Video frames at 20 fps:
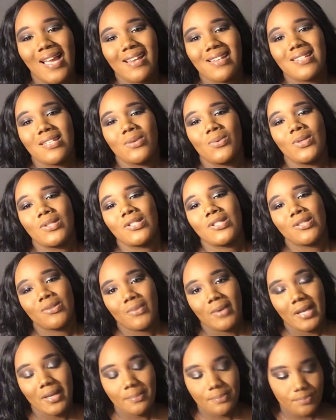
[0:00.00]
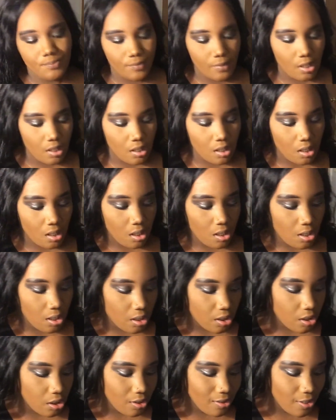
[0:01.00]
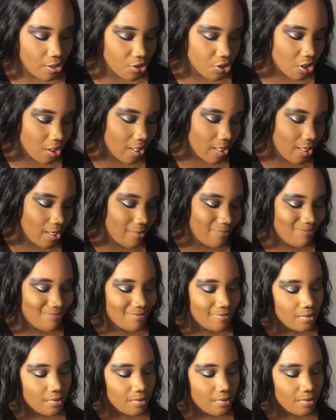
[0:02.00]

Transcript: actually wants to ring. Usually